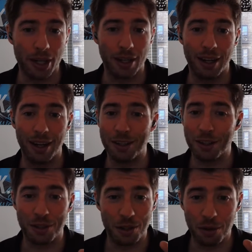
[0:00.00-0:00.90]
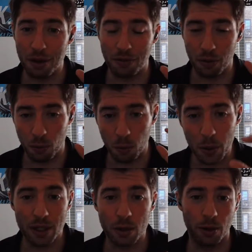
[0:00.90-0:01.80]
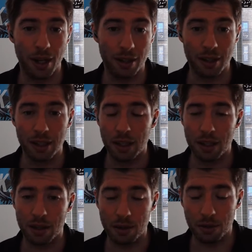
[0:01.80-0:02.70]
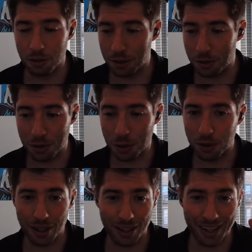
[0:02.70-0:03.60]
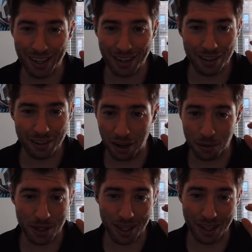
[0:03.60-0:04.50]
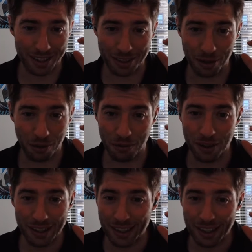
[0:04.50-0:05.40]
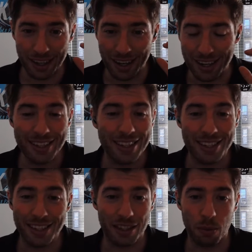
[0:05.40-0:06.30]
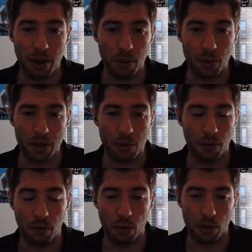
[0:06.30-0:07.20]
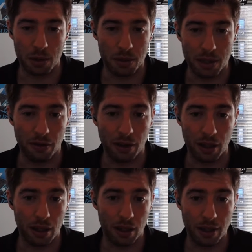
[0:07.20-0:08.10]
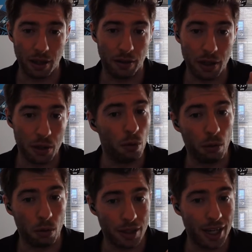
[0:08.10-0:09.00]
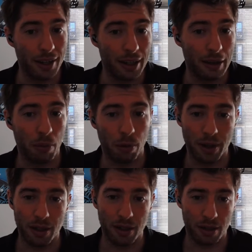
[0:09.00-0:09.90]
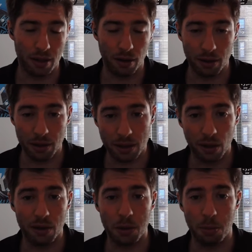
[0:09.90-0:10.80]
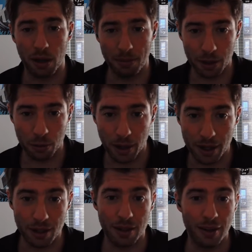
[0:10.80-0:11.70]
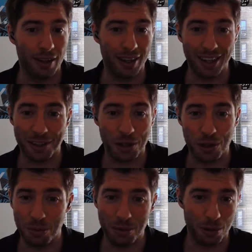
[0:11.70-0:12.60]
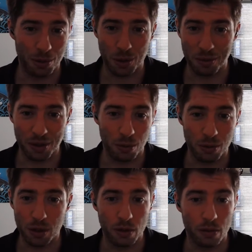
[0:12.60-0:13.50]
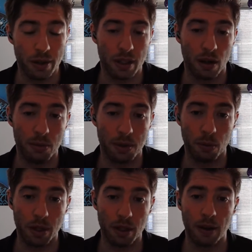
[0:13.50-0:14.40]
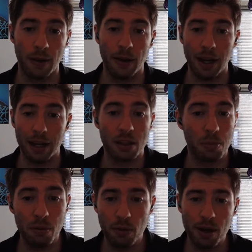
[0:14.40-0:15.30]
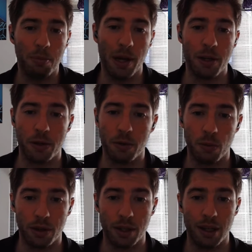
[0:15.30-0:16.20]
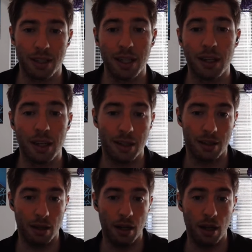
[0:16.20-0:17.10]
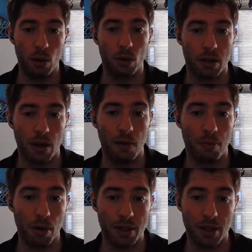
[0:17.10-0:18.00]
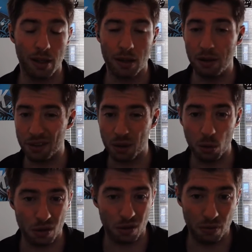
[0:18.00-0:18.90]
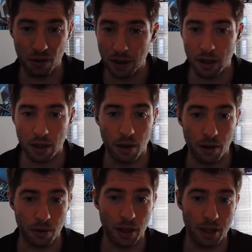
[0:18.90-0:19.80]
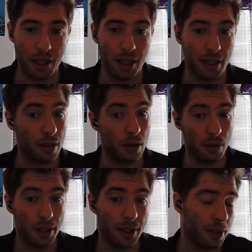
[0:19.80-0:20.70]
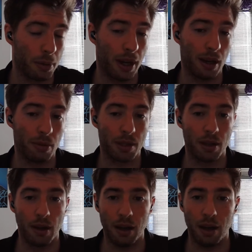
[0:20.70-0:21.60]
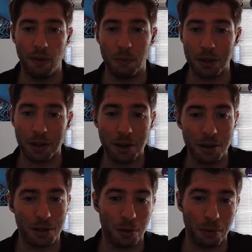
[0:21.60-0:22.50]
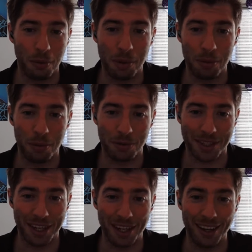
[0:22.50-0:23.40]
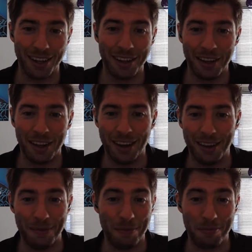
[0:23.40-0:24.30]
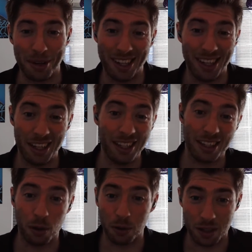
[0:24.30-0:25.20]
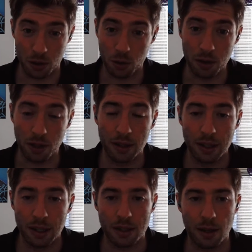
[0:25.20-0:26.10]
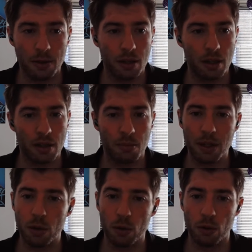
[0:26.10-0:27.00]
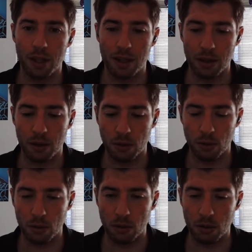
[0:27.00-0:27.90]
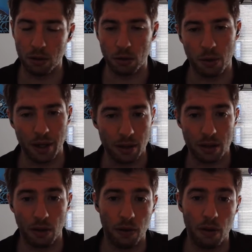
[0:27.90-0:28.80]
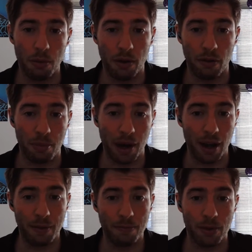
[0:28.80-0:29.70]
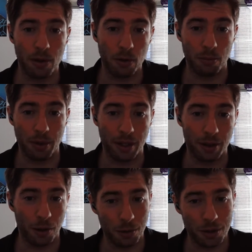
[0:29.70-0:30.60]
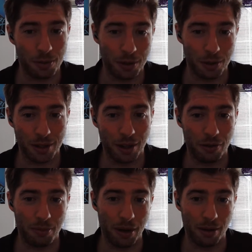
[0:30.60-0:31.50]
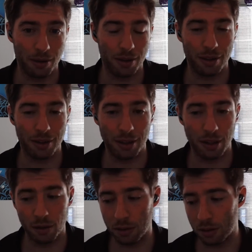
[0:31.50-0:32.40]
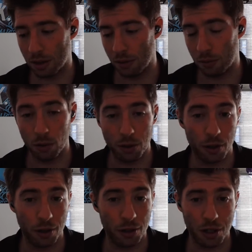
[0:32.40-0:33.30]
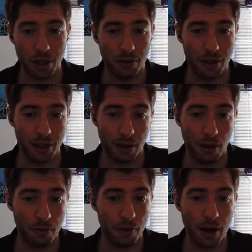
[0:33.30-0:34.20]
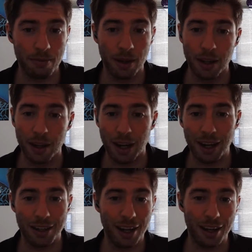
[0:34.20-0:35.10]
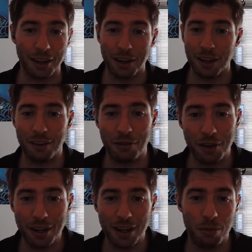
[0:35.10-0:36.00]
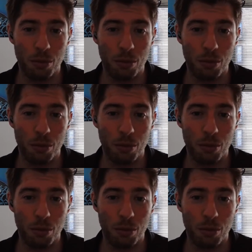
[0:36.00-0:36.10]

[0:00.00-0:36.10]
and just do it for weeks on end. So you're talking, I would say, kind of at least 6 to 8 weeks before a specific individual technique point is kind of starts to become ingrained, and that's assuming you're swimming sort of 2-3 times a week. And just be really patient with it, seeing it as a long-term process over the course of, you know, a year, 2 years perhaps, which I know is not what people want to hear, but it's the honest truth. So just make sure that you're creating yourself a little bit of a plan. You're being honest with yourself about kind of what you can achieve in the time frame. And yeah, if you need any more